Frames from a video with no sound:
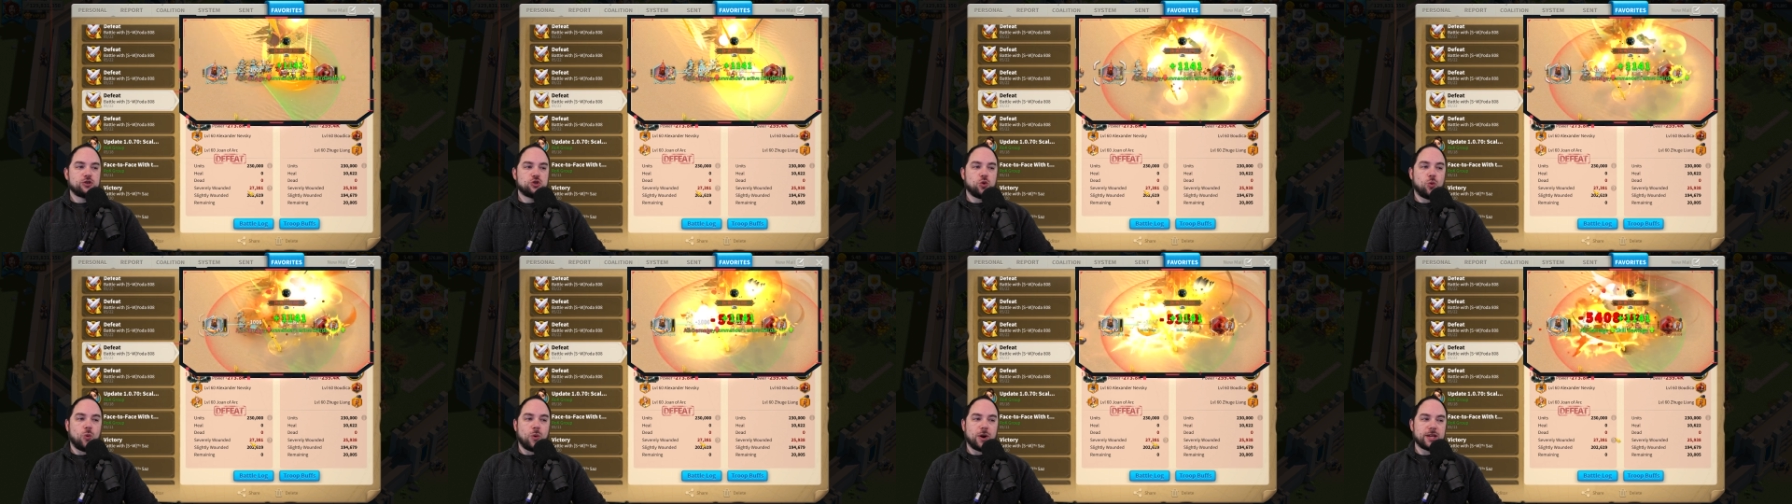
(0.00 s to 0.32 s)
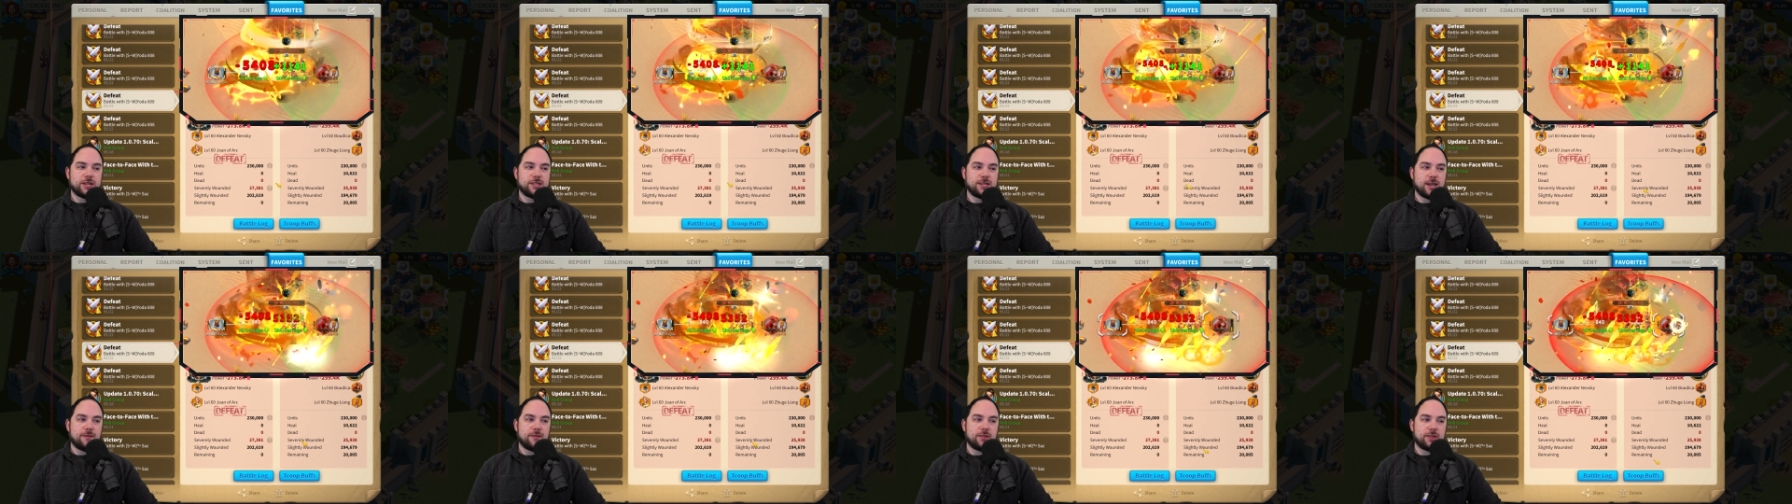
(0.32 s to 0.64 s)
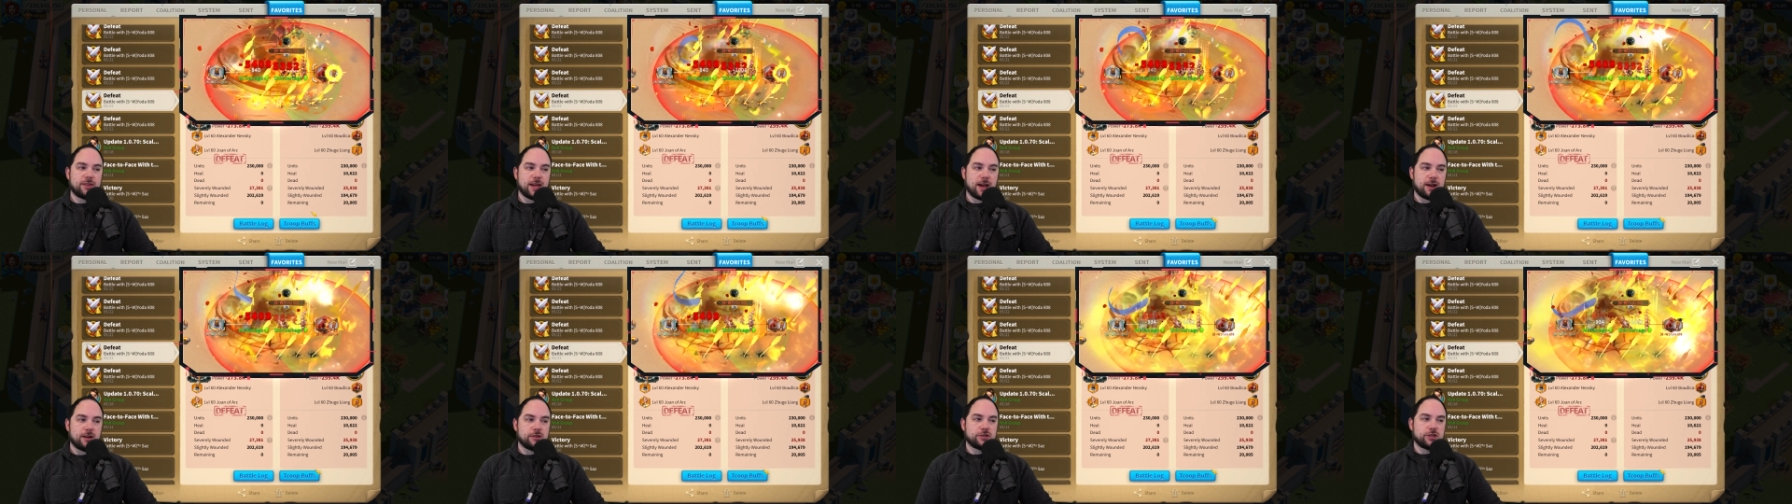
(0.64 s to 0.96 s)

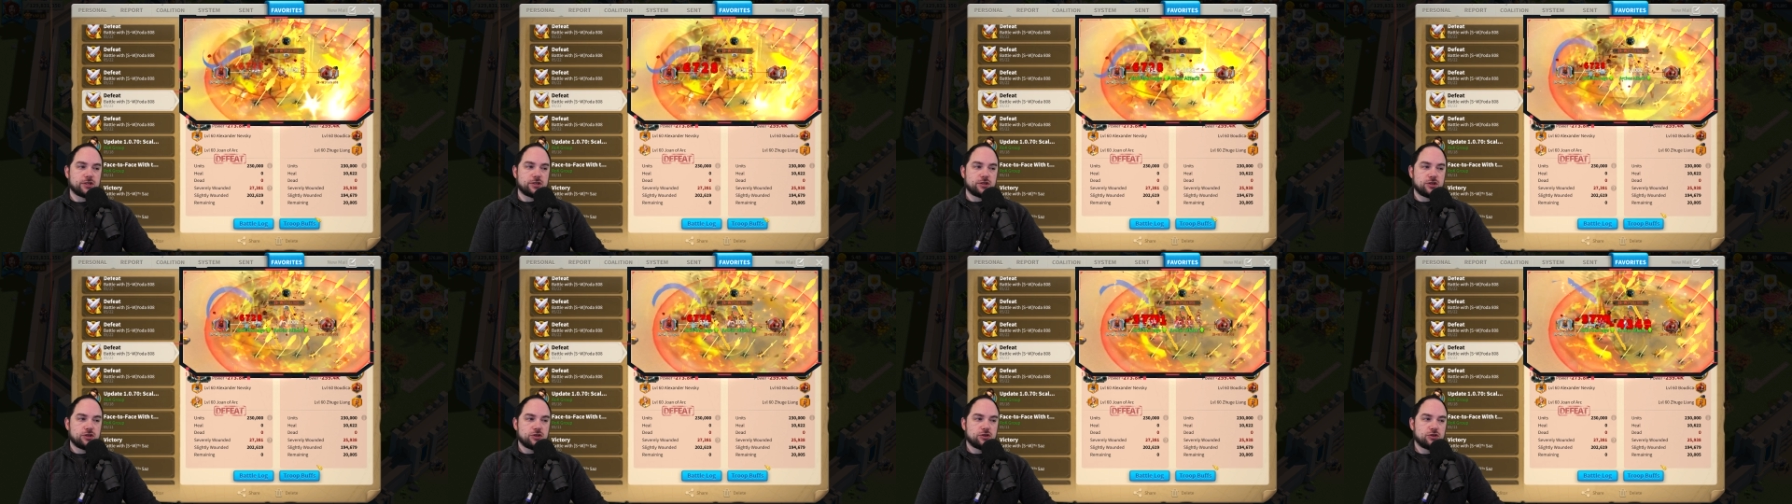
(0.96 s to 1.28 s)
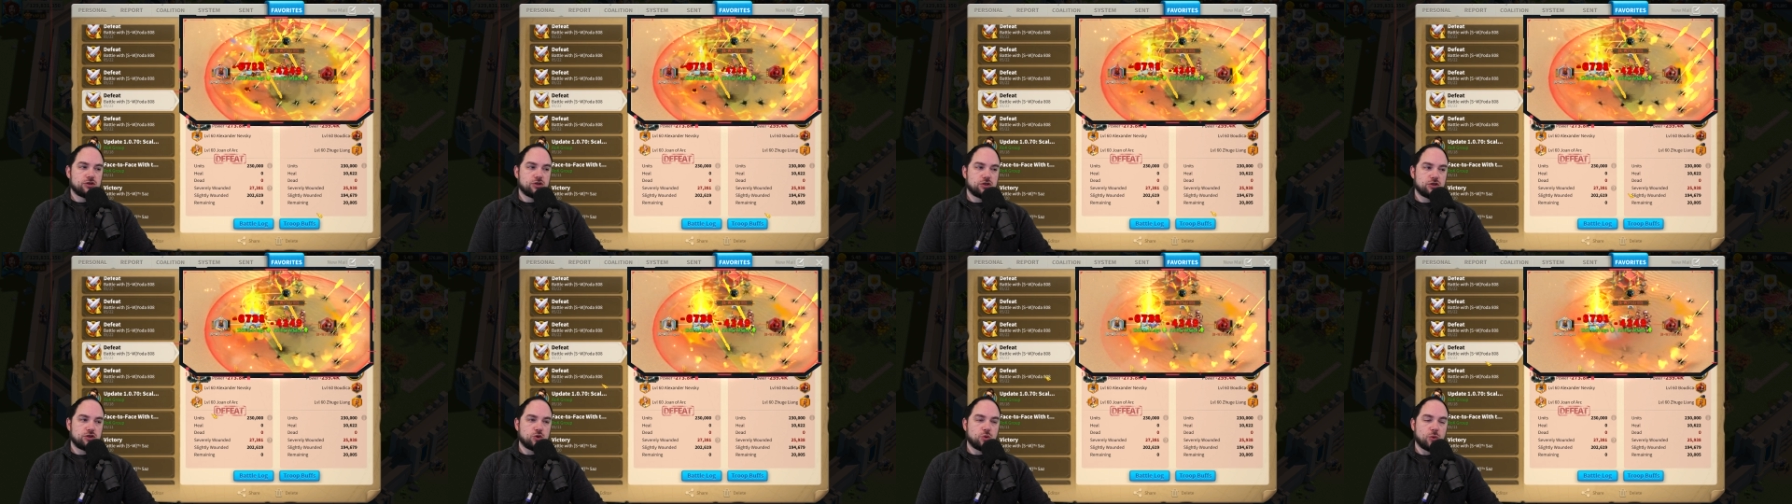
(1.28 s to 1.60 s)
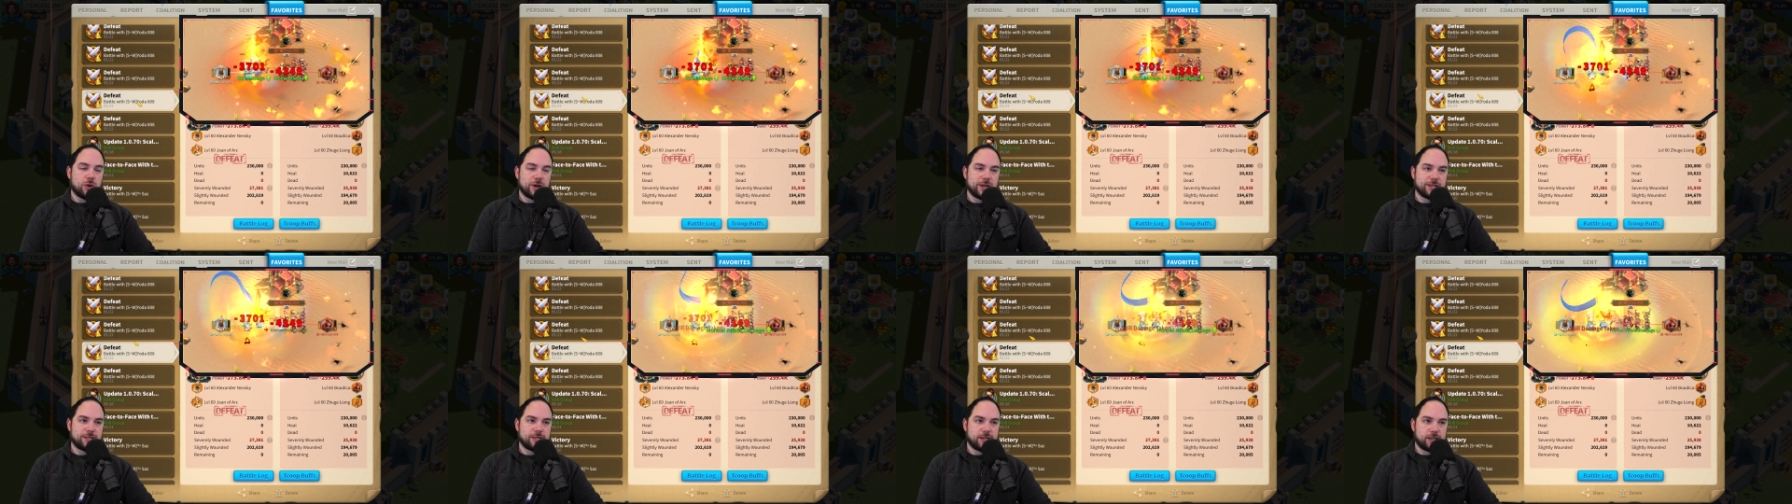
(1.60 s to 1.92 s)
27,000 to
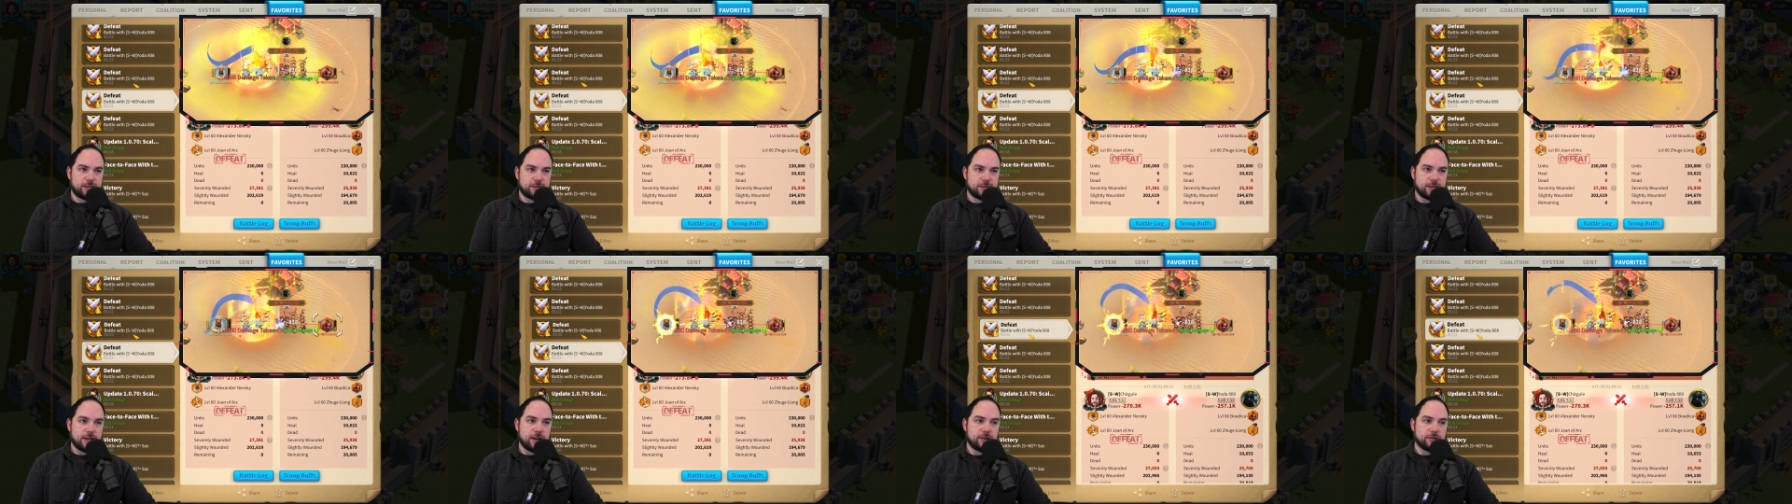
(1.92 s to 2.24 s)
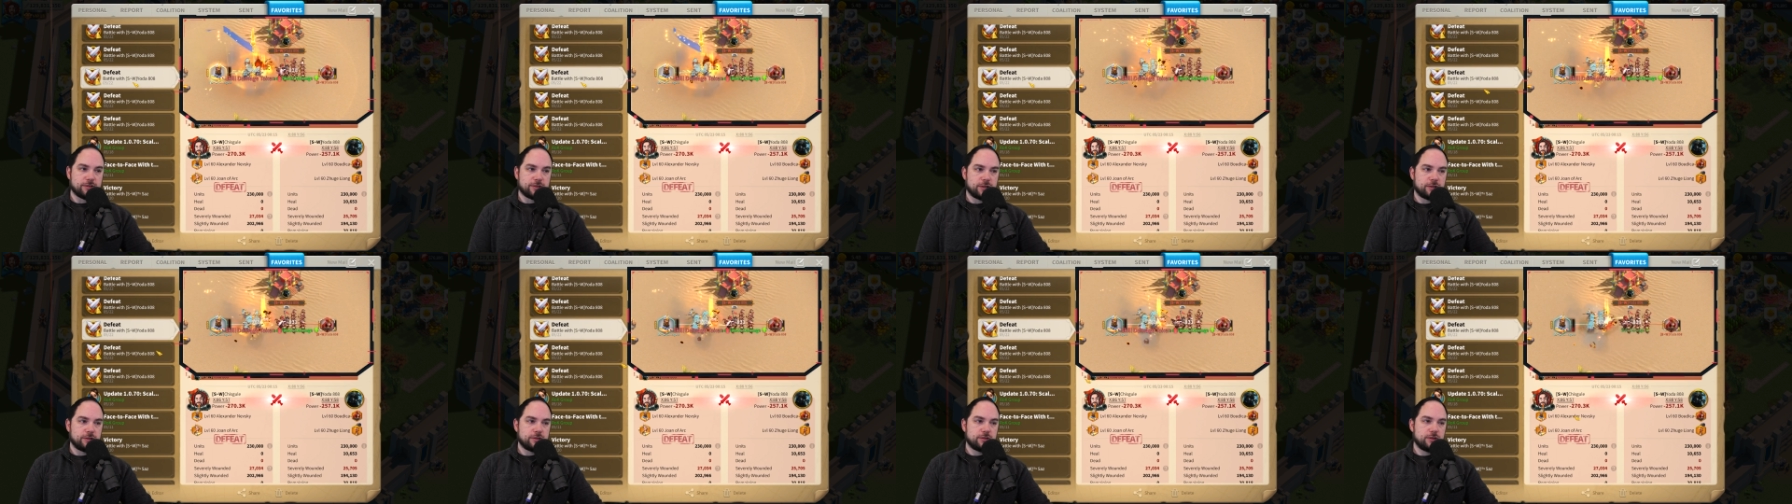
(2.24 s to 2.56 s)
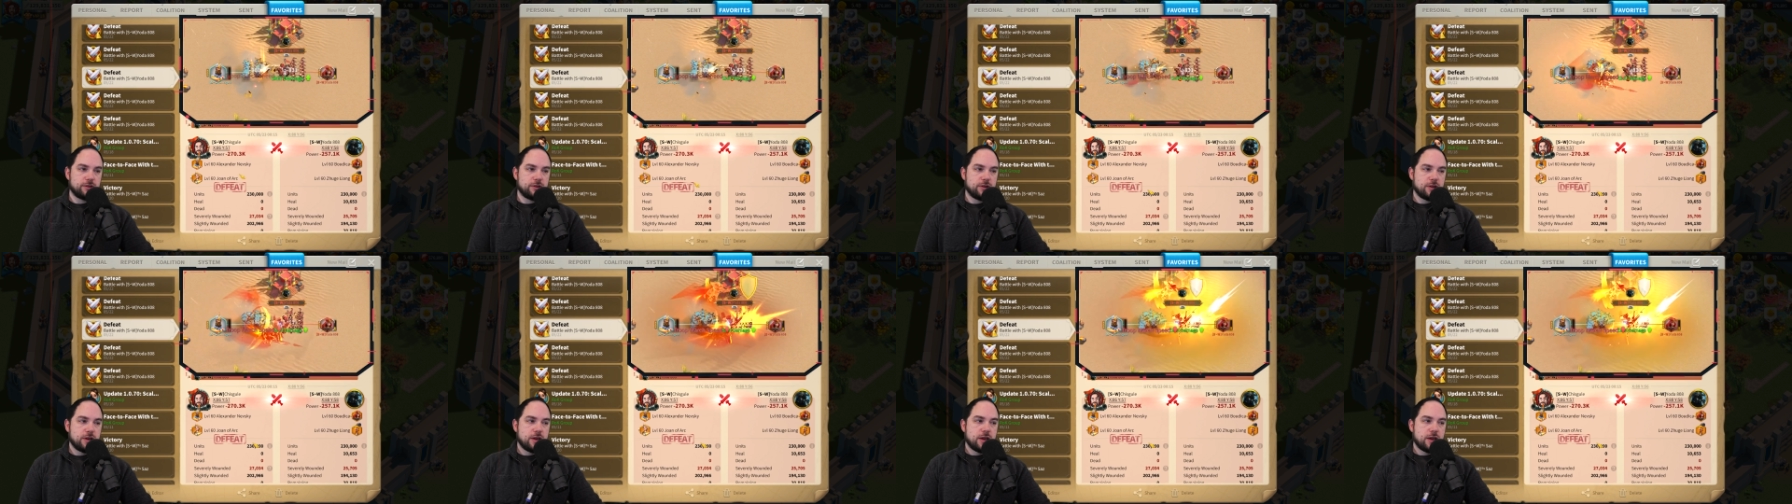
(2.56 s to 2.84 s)
26,000.